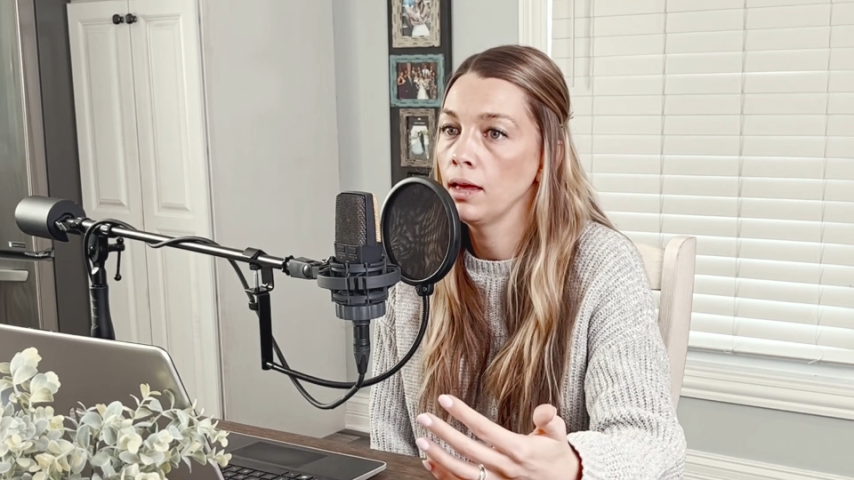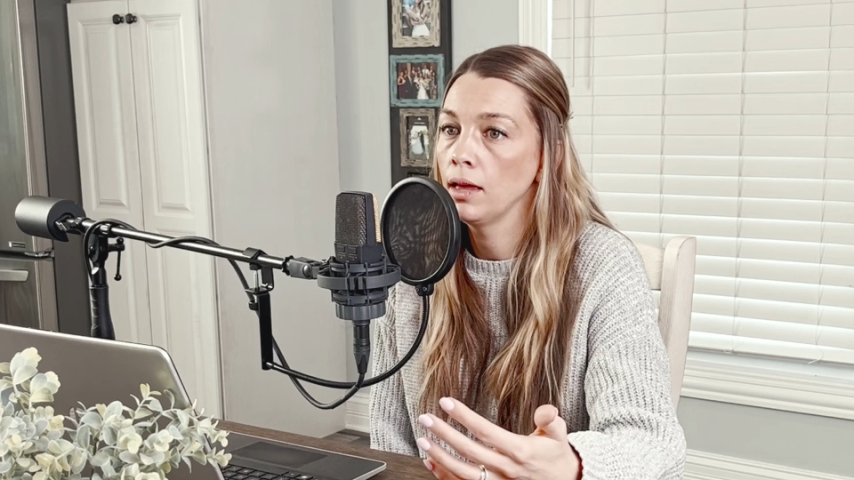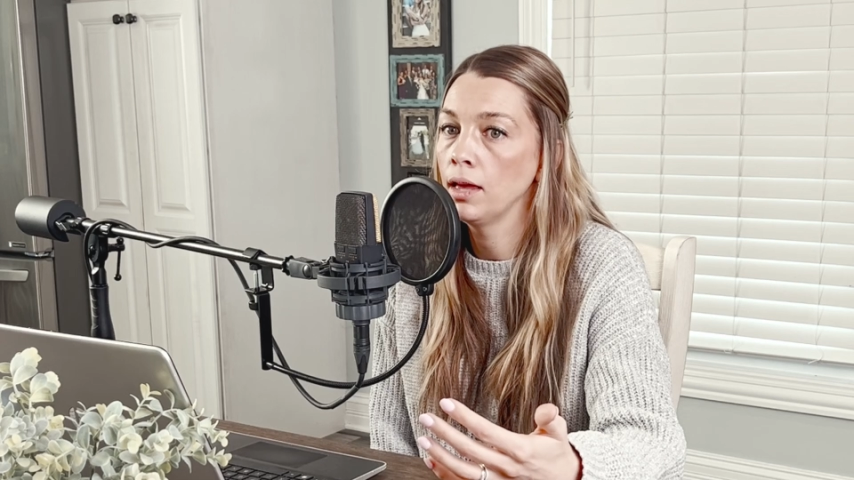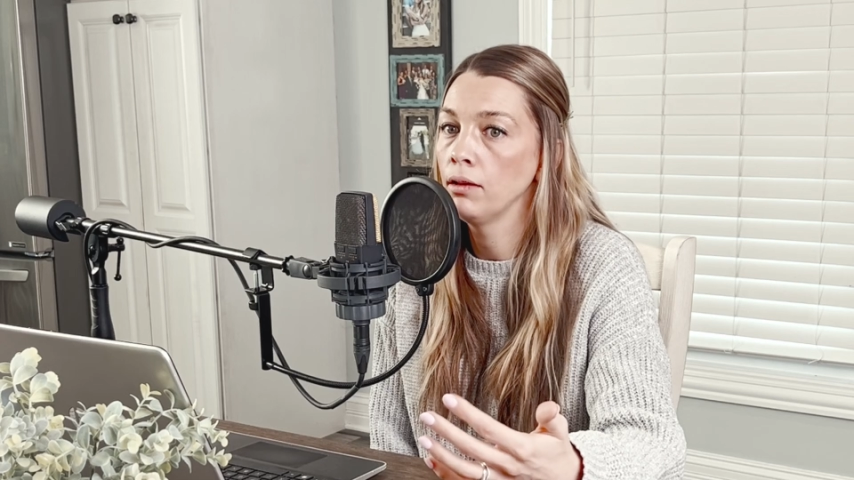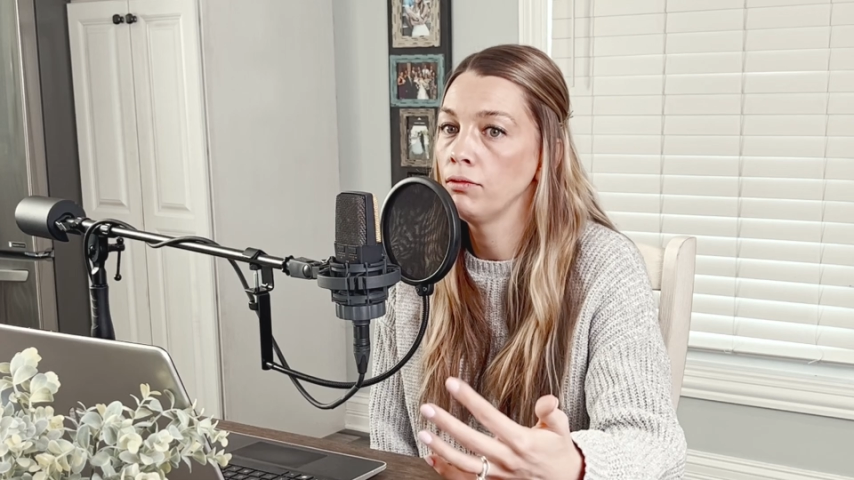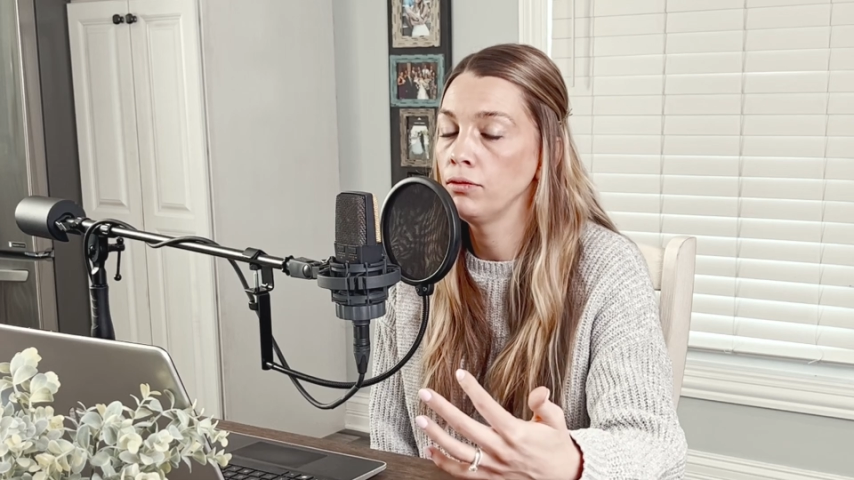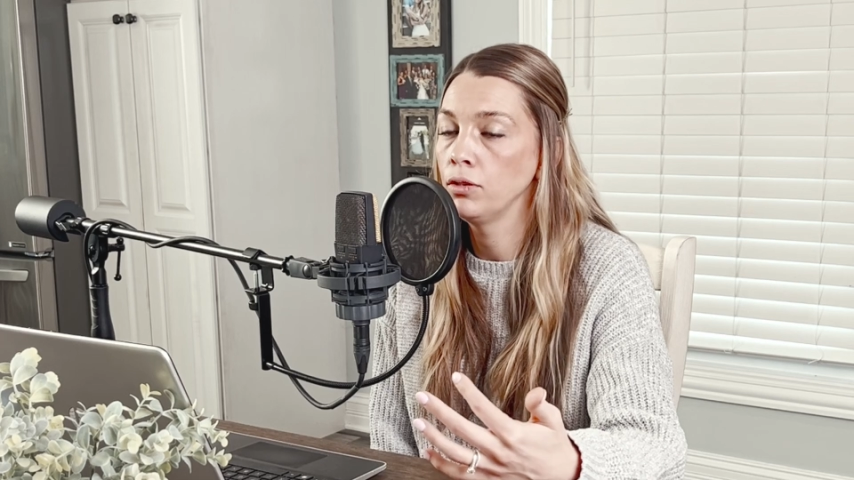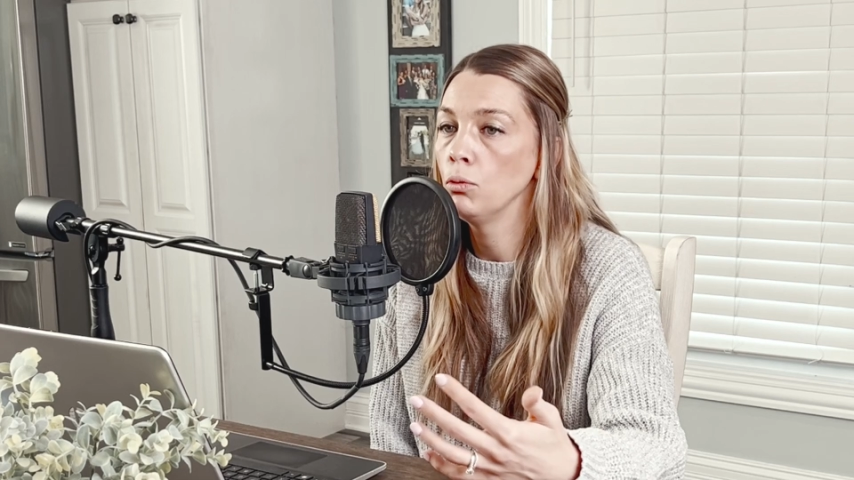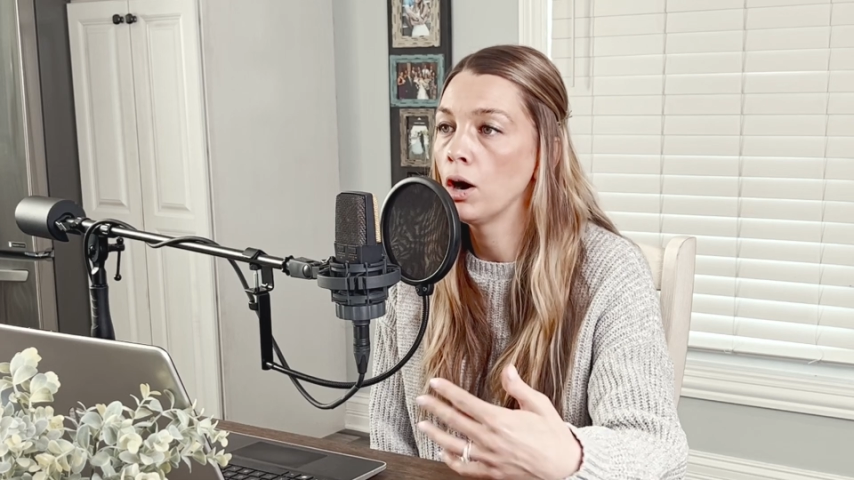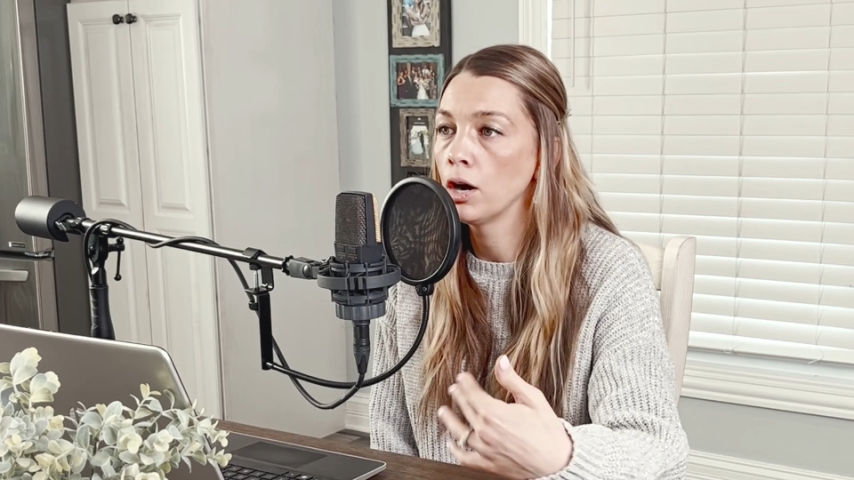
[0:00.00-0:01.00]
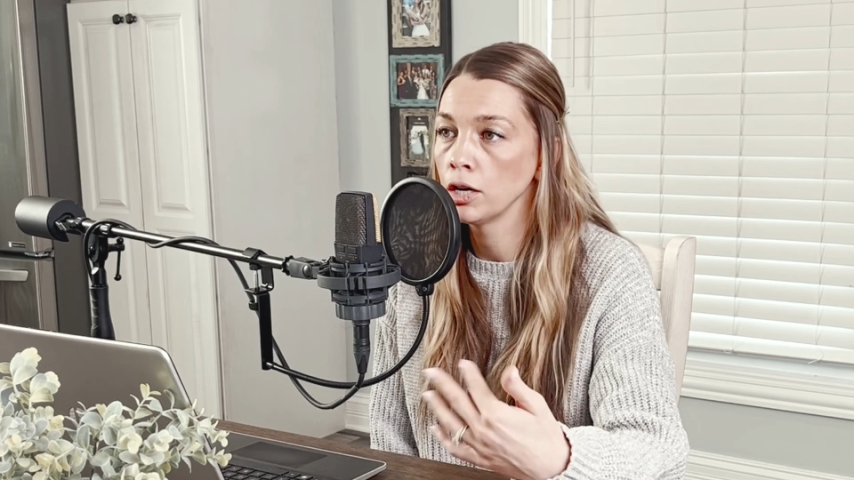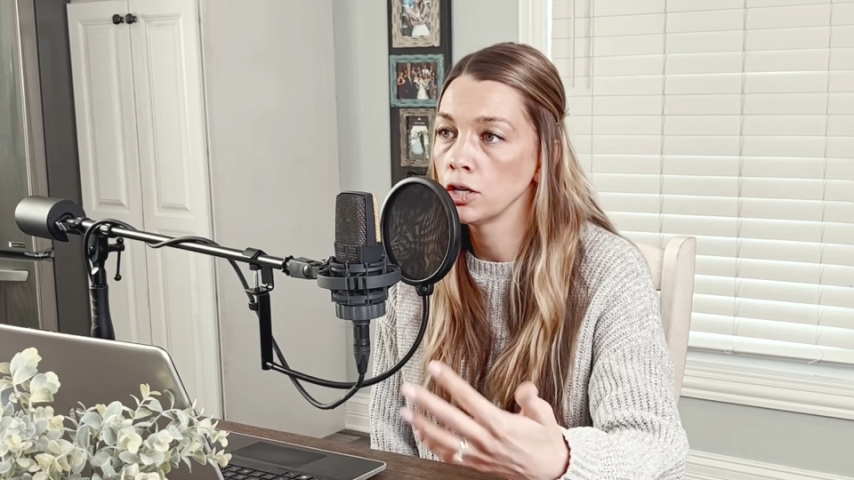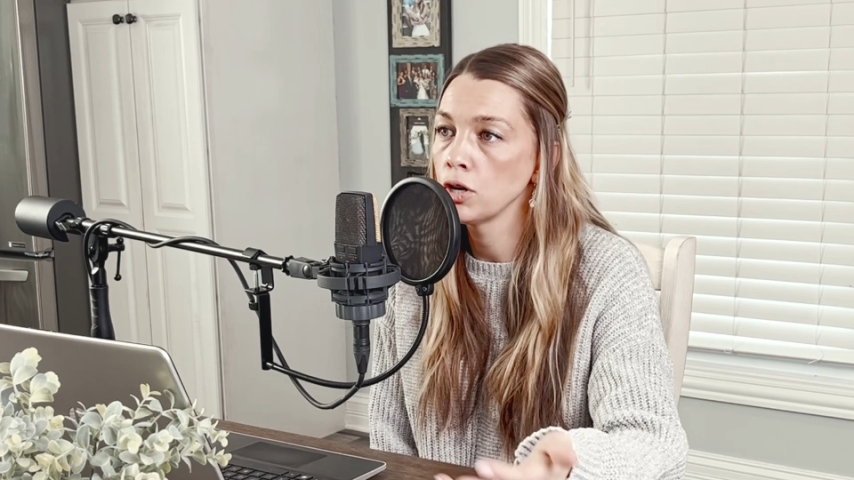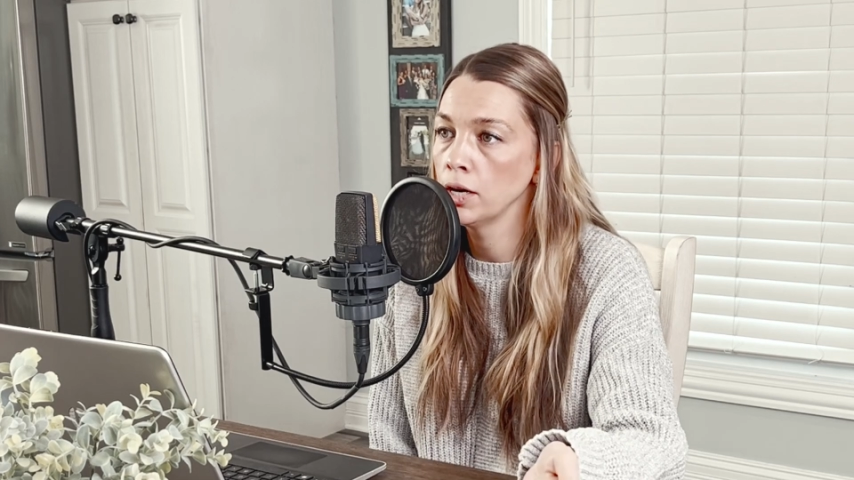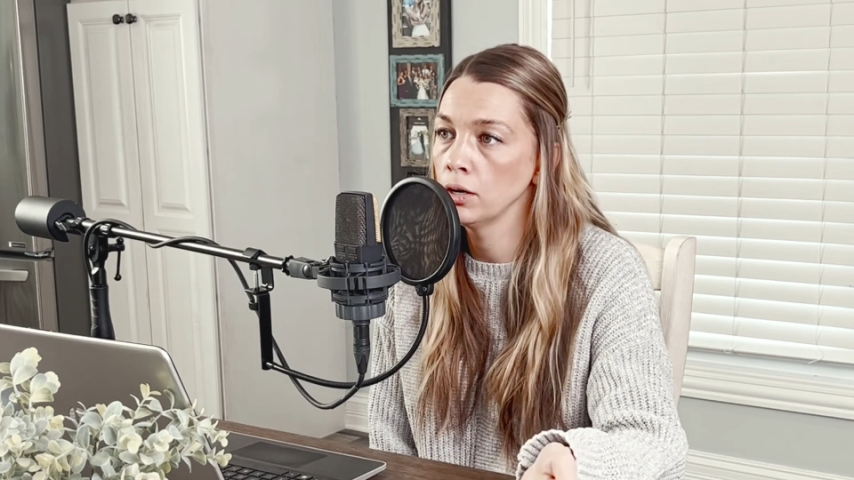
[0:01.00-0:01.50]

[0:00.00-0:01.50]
if you are going to try to